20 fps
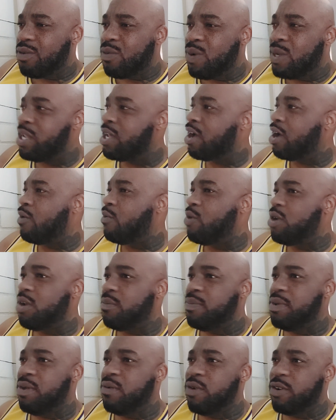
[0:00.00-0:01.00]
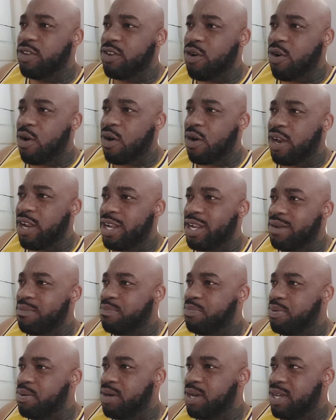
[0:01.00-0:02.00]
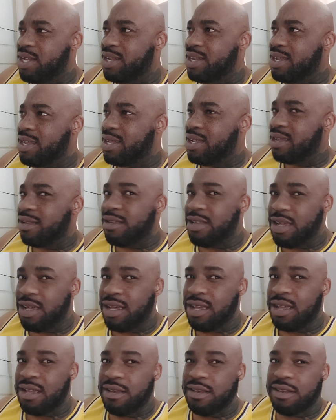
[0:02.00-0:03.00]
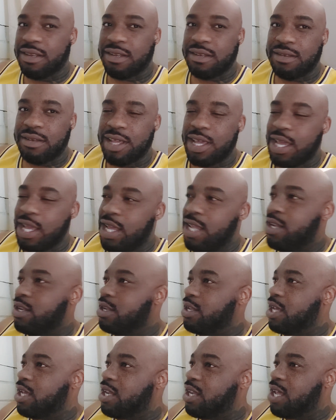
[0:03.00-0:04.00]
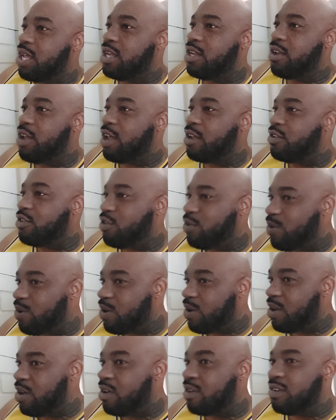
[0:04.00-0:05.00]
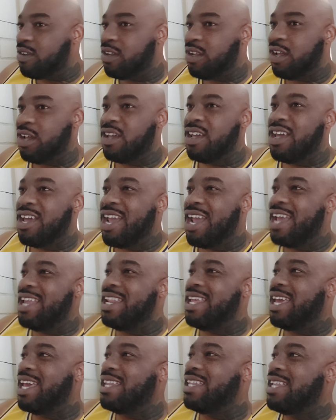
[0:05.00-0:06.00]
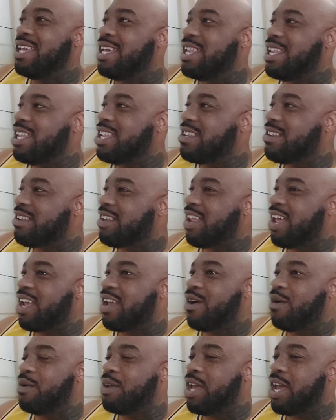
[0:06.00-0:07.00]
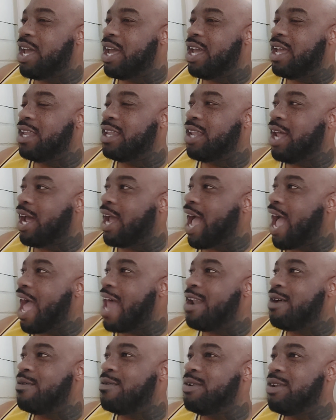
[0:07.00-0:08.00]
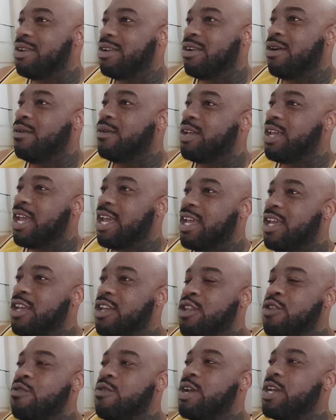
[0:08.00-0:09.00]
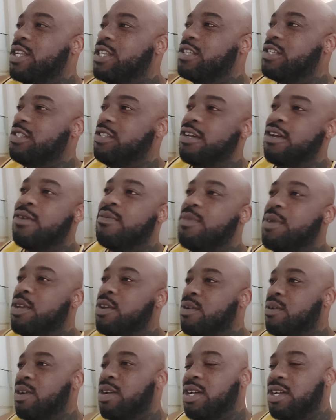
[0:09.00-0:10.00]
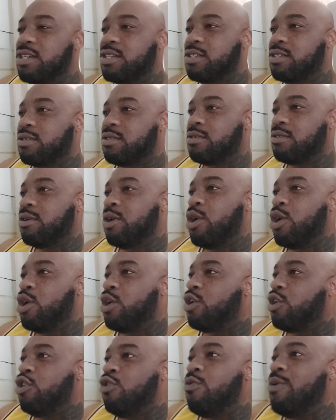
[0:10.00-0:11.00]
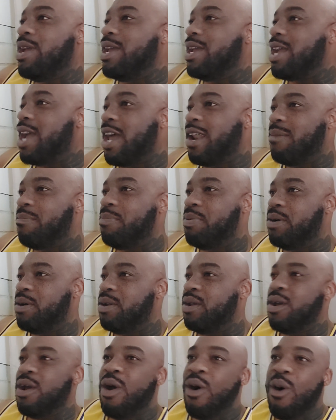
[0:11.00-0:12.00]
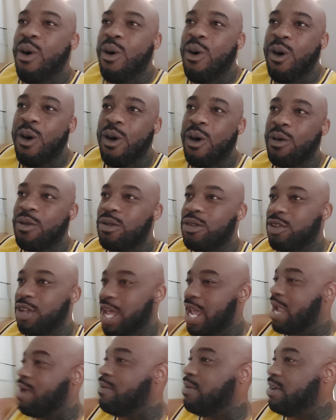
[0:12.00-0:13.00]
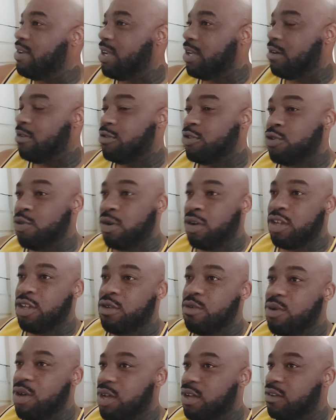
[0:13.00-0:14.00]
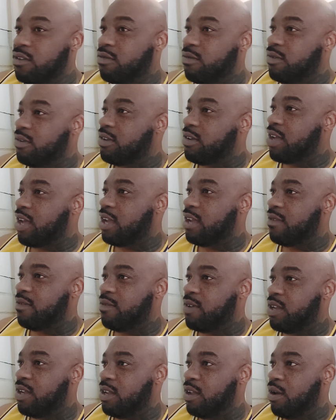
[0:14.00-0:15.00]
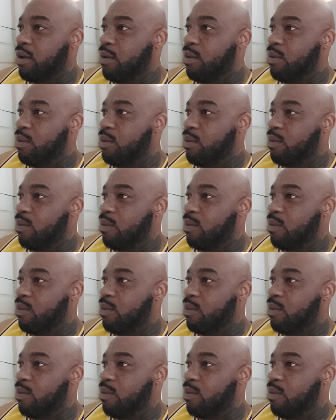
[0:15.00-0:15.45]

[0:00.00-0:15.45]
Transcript: When y'all want to be retarded and put guns and drugs in there. And then it's like, okay, like I don't, okay, you can just tell me you're a hustler. You ain't gotta put every single drug you hustle inside the video.